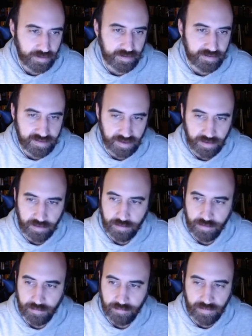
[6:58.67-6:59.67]

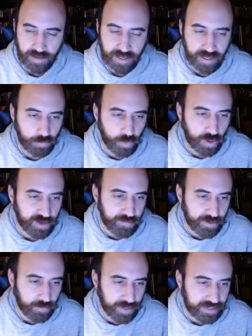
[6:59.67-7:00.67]
So, and it would have
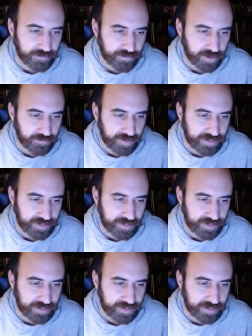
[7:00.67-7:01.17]
been way different if